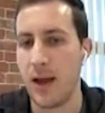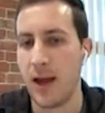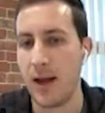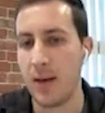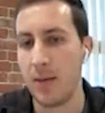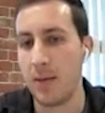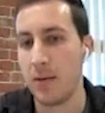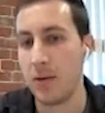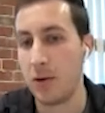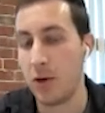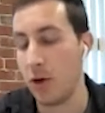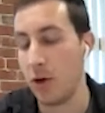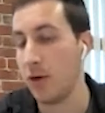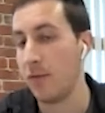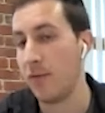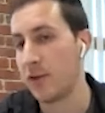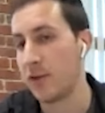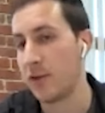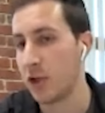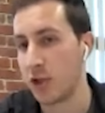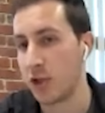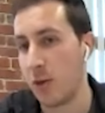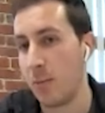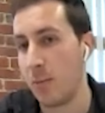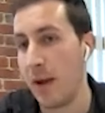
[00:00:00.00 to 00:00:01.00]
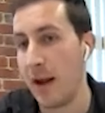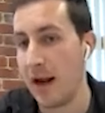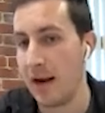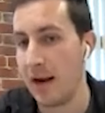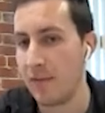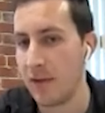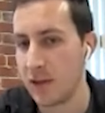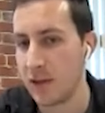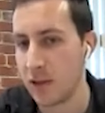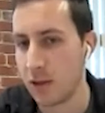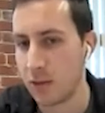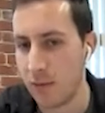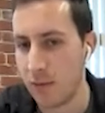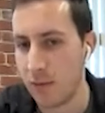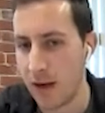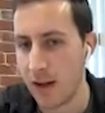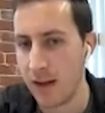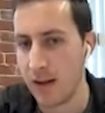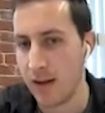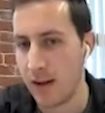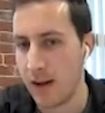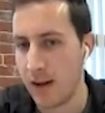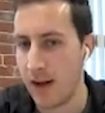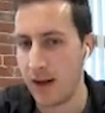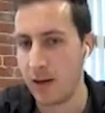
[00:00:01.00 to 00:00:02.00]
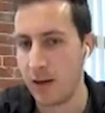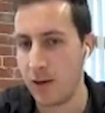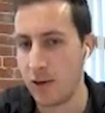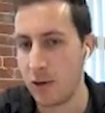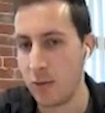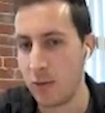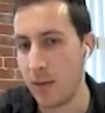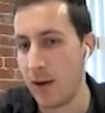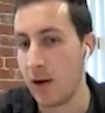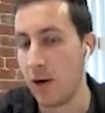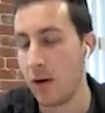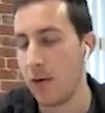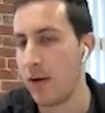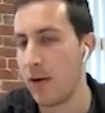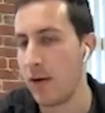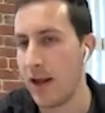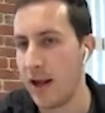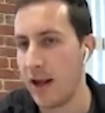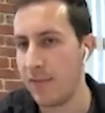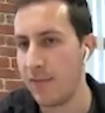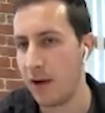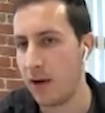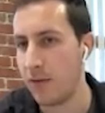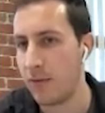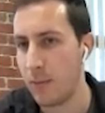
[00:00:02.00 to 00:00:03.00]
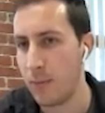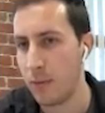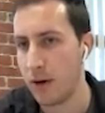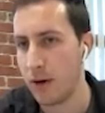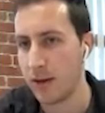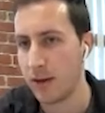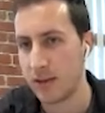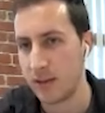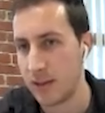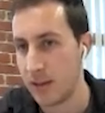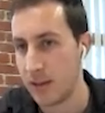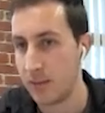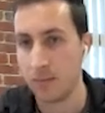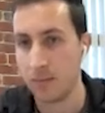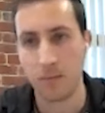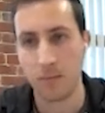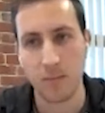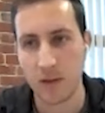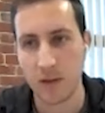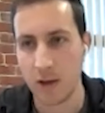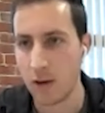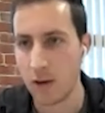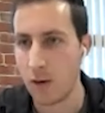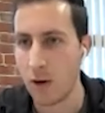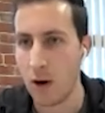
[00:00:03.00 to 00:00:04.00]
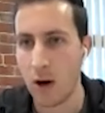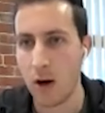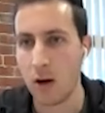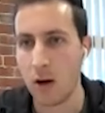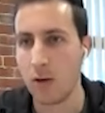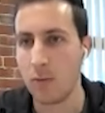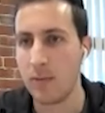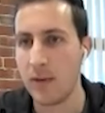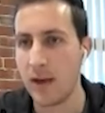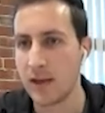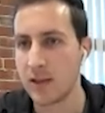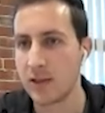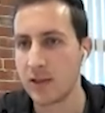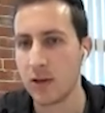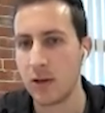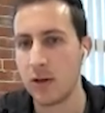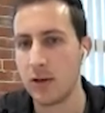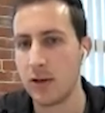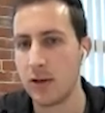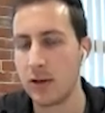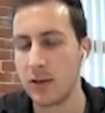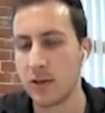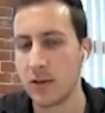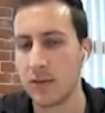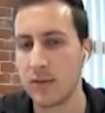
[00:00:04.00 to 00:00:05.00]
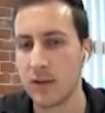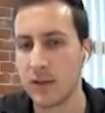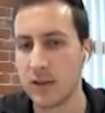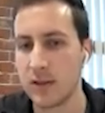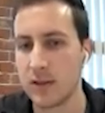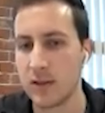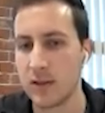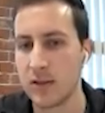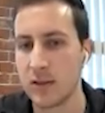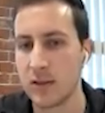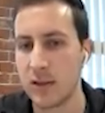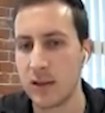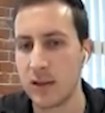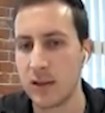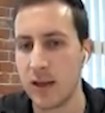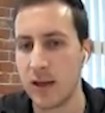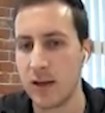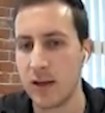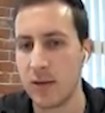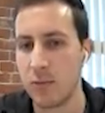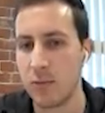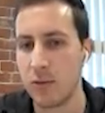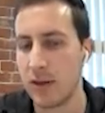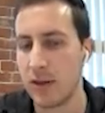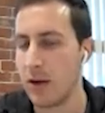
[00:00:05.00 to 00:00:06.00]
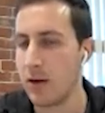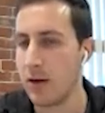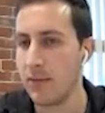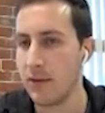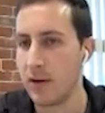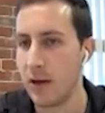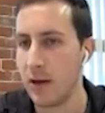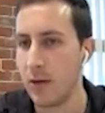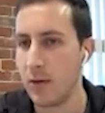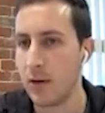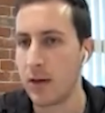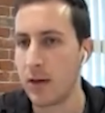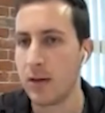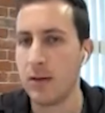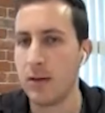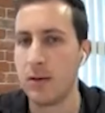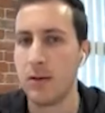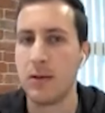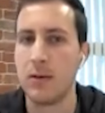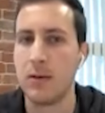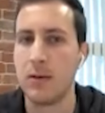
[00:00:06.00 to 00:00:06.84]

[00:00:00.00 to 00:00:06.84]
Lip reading: And your infrastructure may have this already, and you may already have Envoy proxy, all next to all your services, and without even knowing.